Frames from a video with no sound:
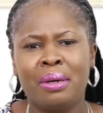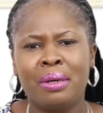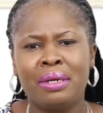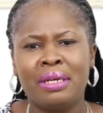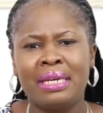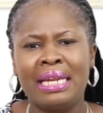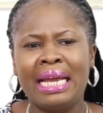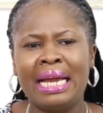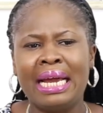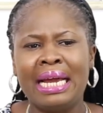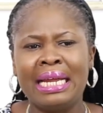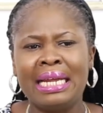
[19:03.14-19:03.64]

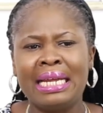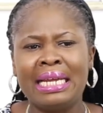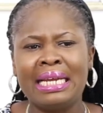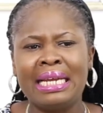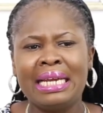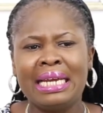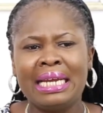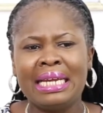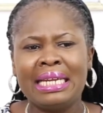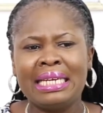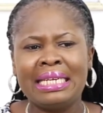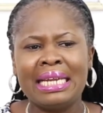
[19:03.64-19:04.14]
They
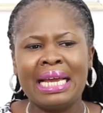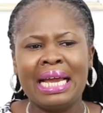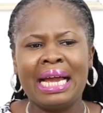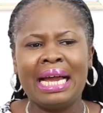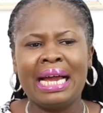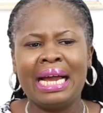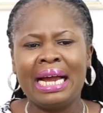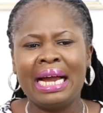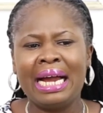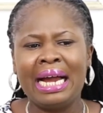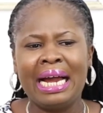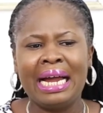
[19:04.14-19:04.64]

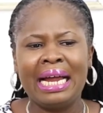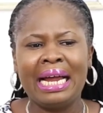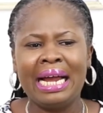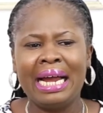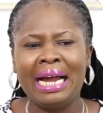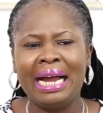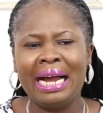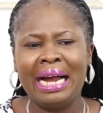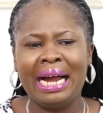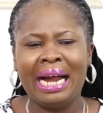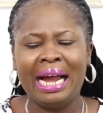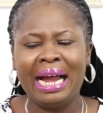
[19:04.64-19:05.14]

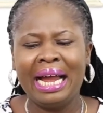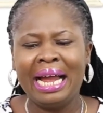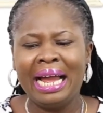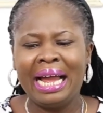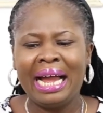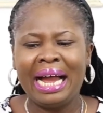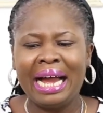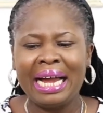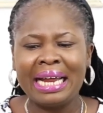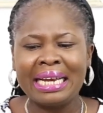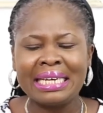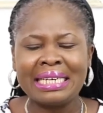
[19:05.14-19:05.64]
are
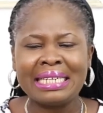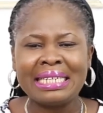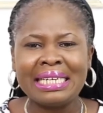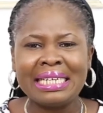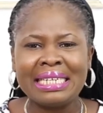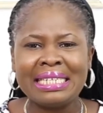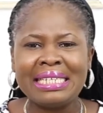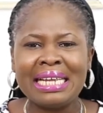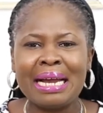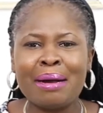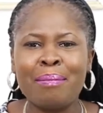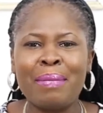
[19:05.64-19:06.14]
and
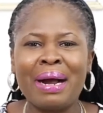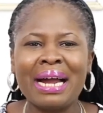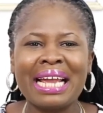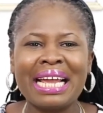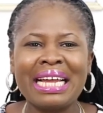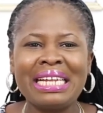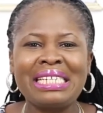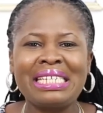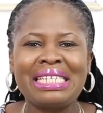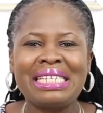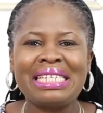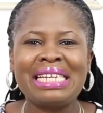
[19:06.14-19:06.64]
their
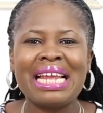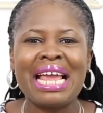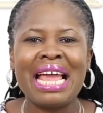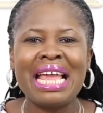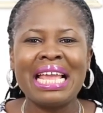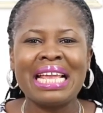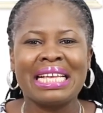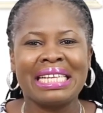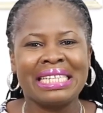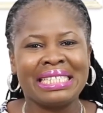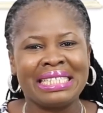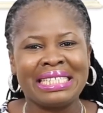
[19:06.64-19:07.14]
market
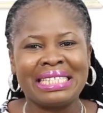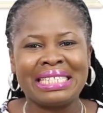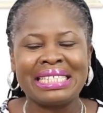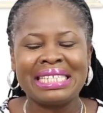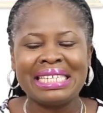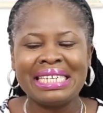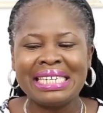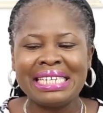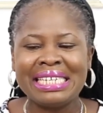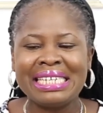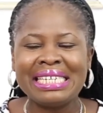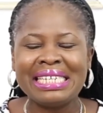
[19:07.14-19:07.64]
share is
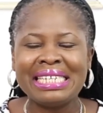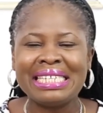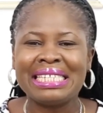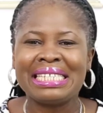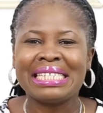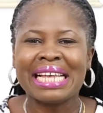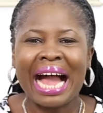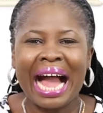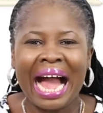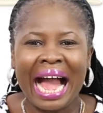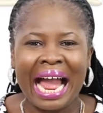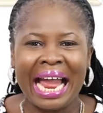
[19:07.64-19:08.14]

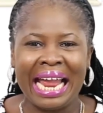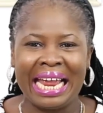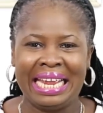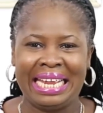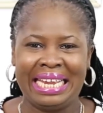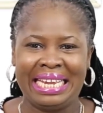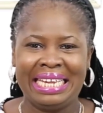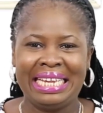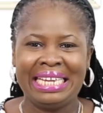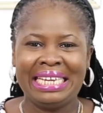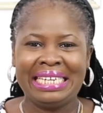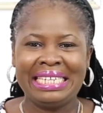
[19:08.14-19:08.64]
high,
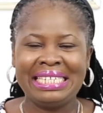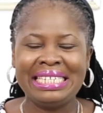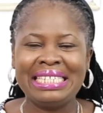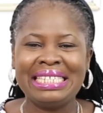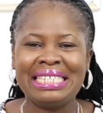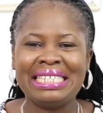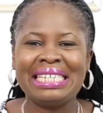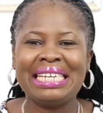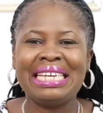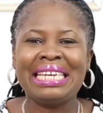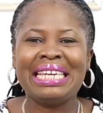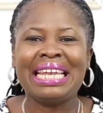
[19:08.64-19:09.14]

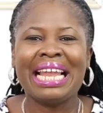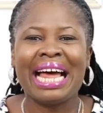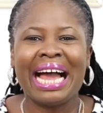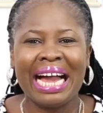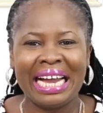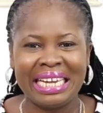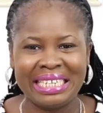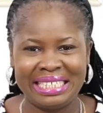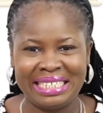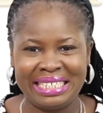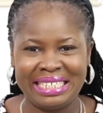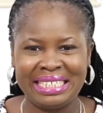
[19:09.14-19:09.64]
is
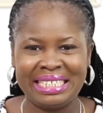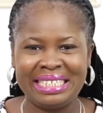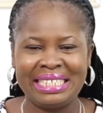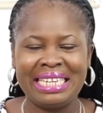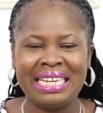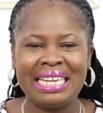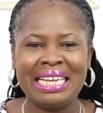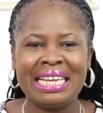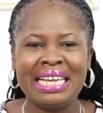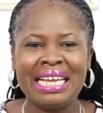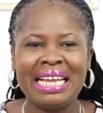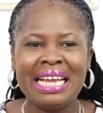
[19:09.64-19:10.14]
large.
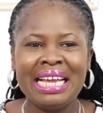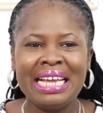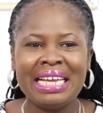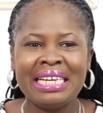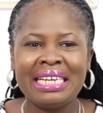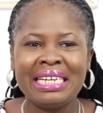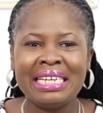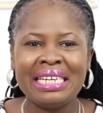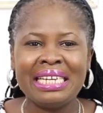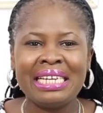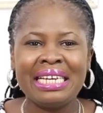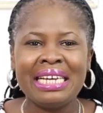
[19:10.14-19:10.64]

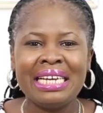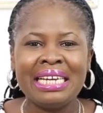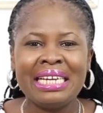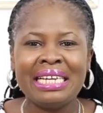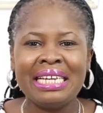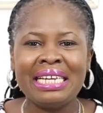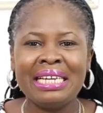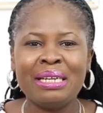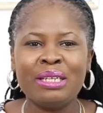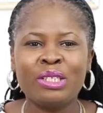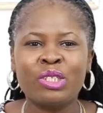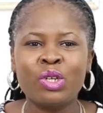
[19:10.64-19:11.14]

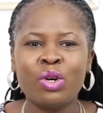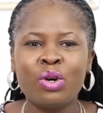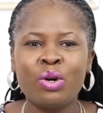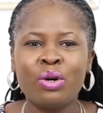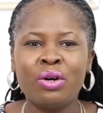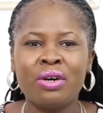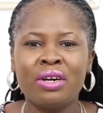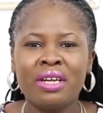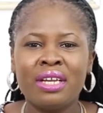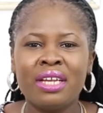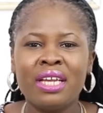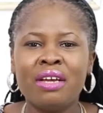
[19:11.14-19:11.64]

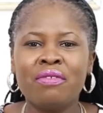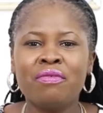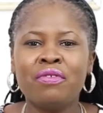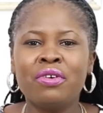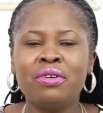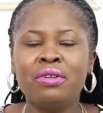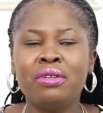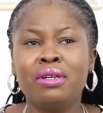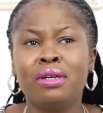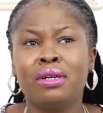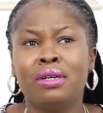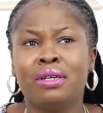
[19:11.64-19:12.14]
So
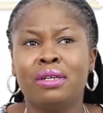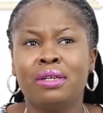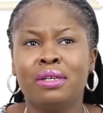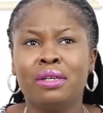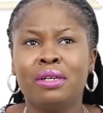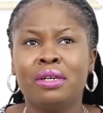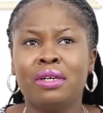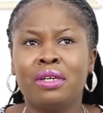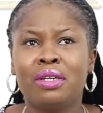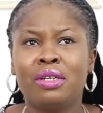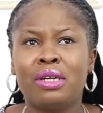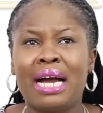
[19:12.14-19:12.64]
even
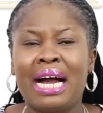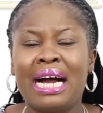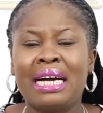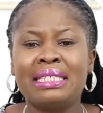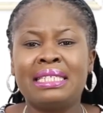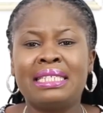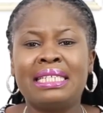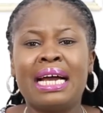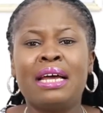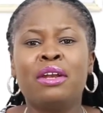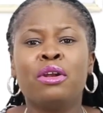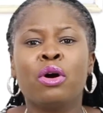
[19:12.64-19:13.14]

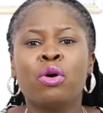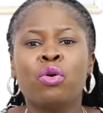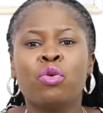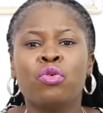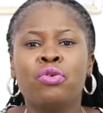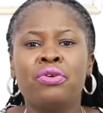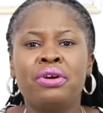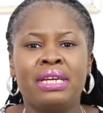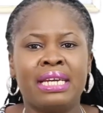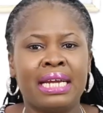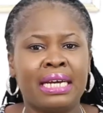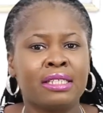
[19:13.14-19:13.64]
as they are not
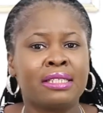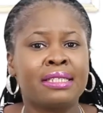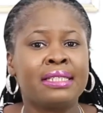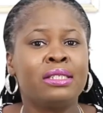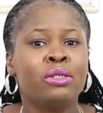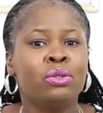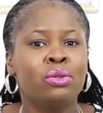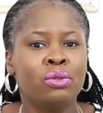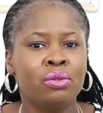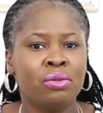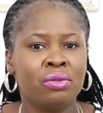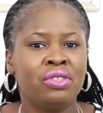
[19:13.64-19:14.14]
growing, they are
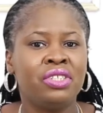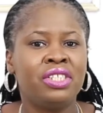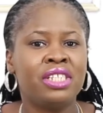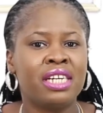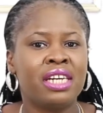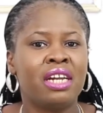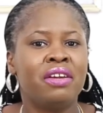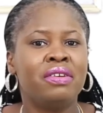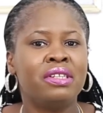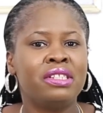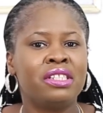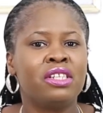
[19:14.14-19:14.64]
still
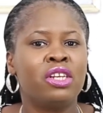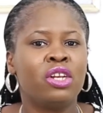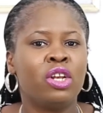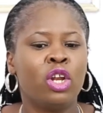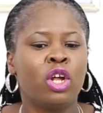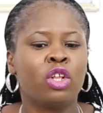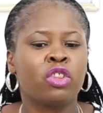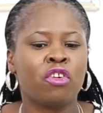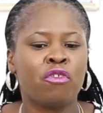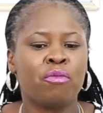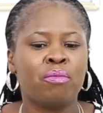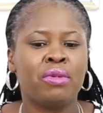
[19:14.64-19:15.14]
generating a
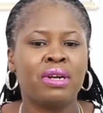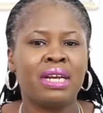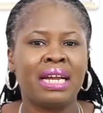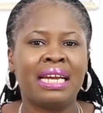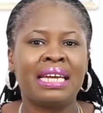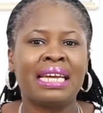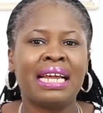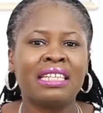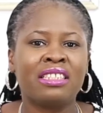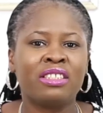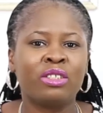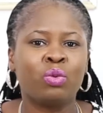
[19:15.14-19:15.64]
lot of money,
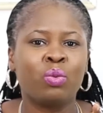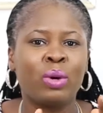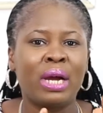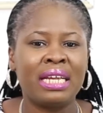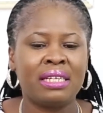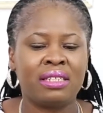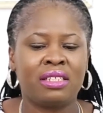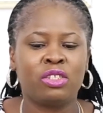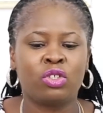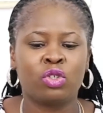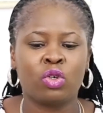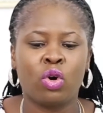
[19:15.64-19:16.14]
and that is why
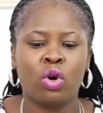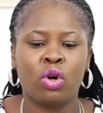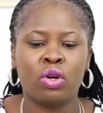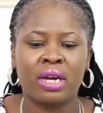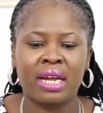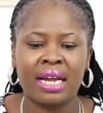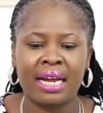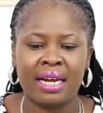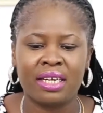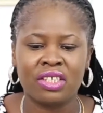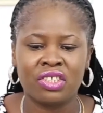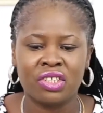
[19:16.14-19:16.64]
it is
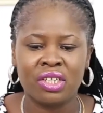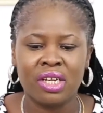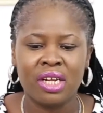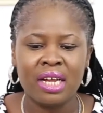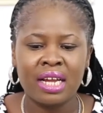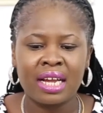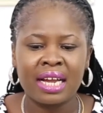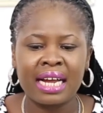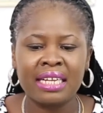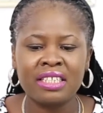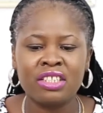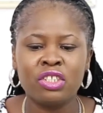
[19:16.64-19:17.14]
called cash.
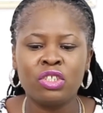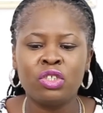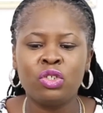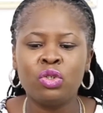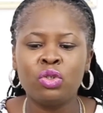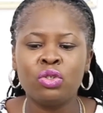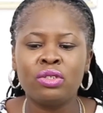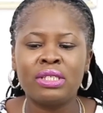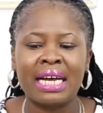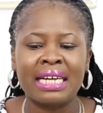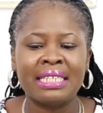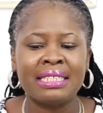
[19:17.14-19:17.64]
Cash is
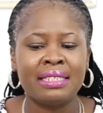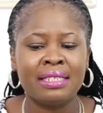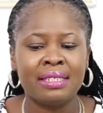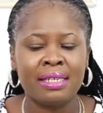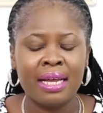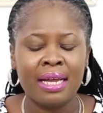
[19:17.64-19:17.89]
used as